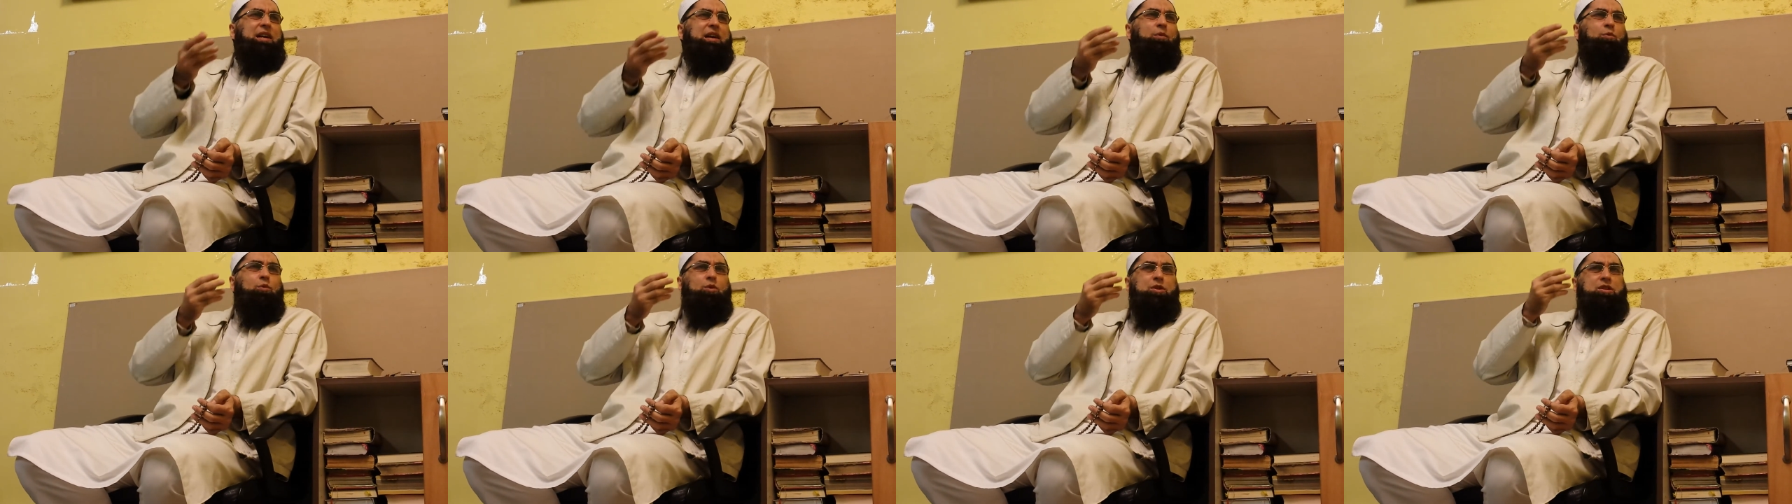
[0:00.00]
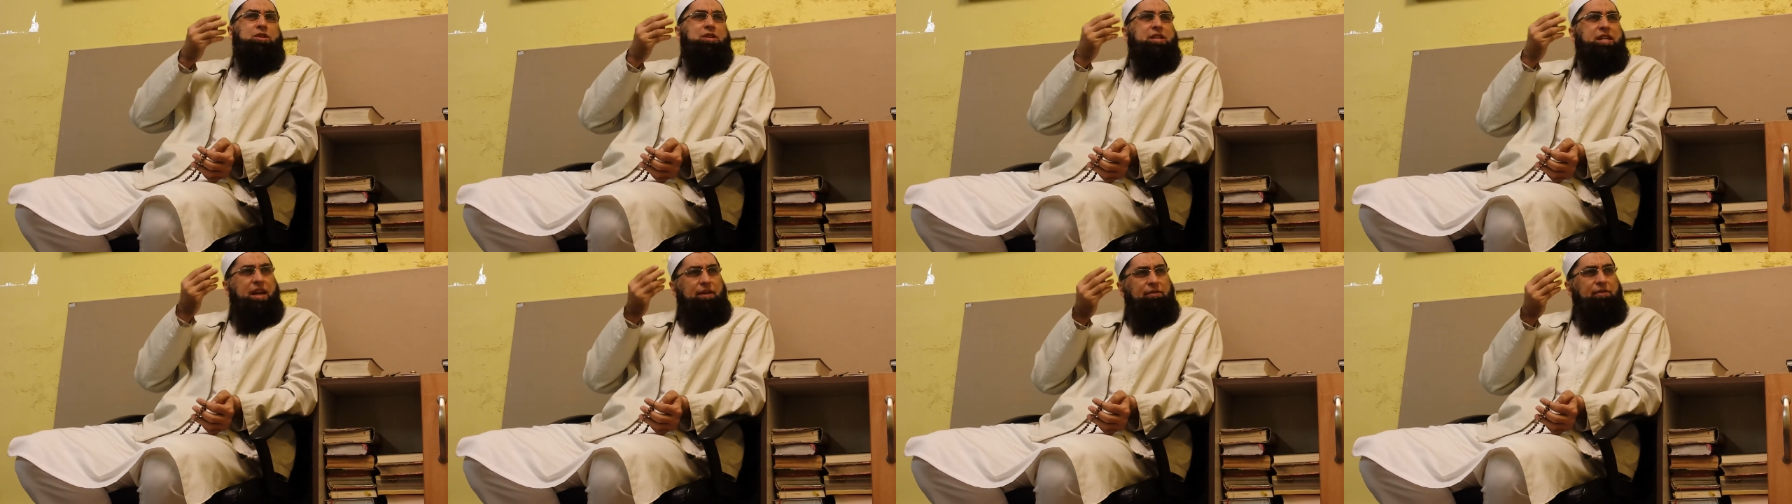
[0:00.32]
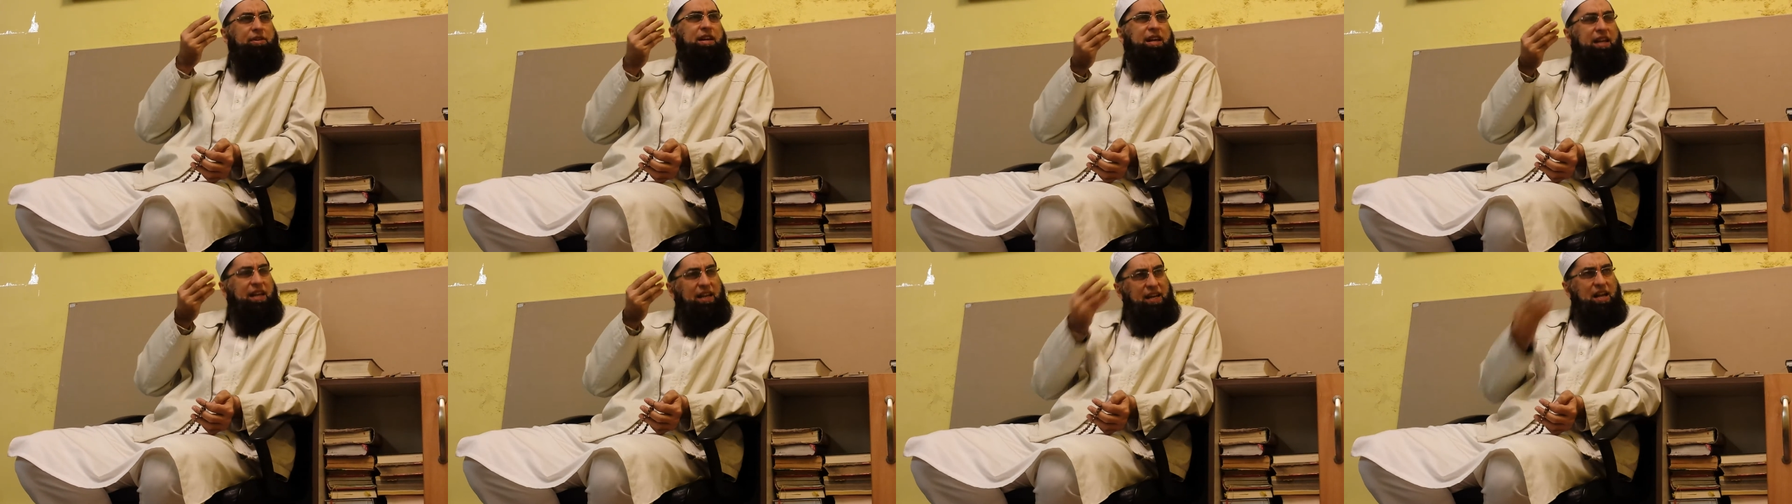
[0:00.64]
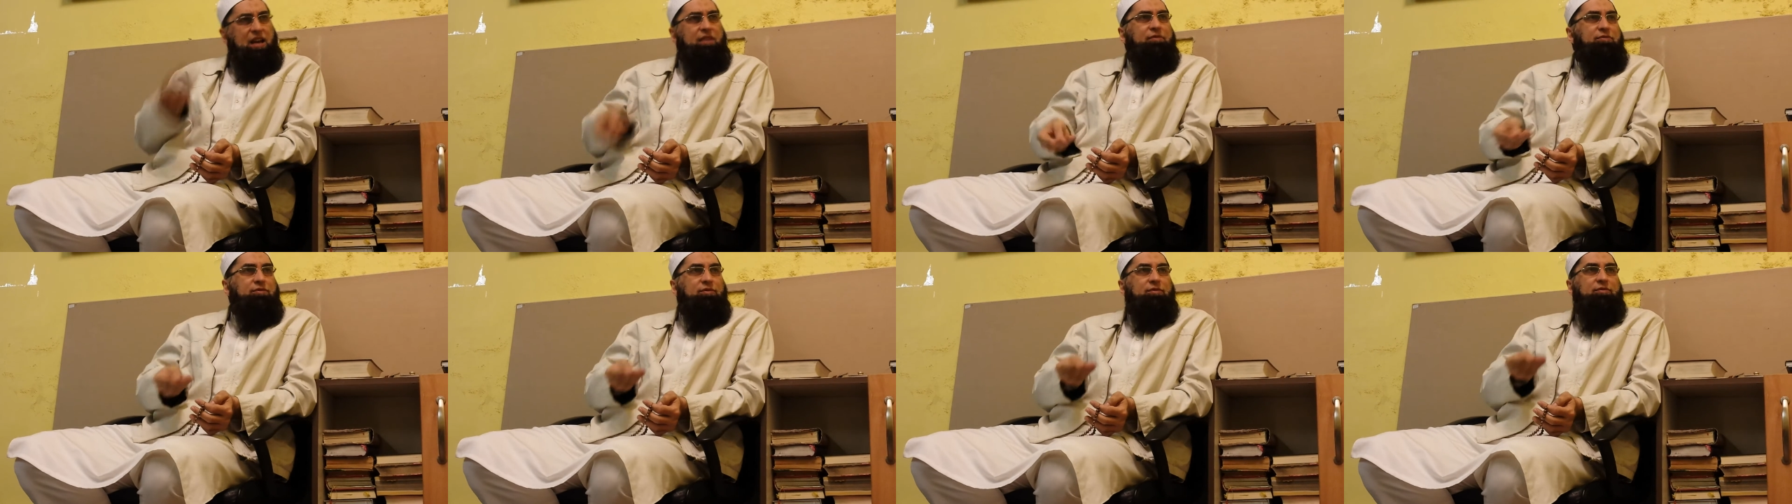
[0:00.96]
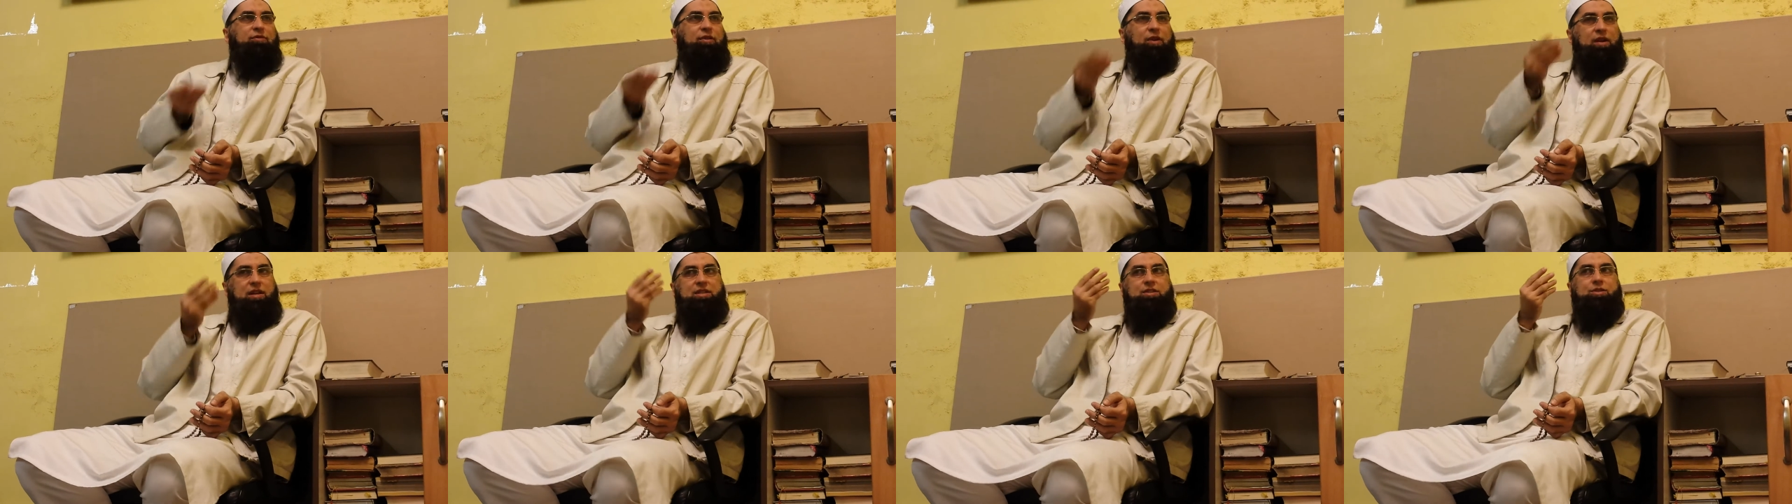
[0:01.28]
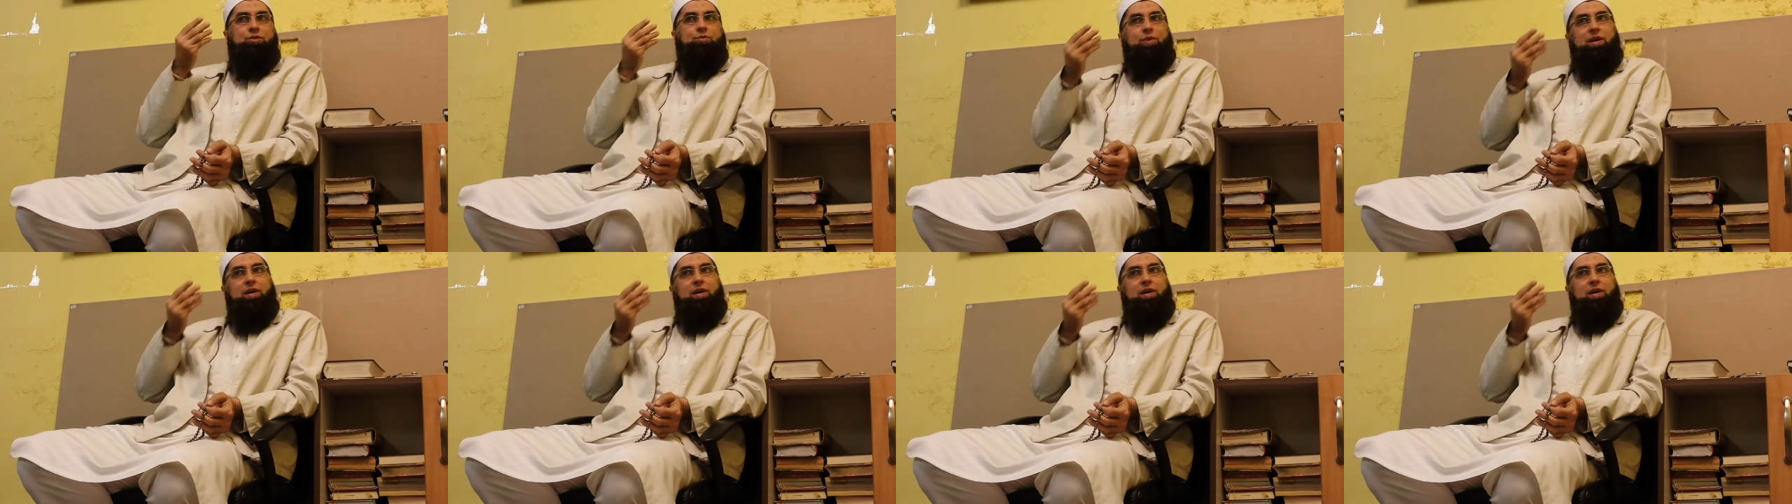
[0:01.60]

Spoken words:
was never enough for us to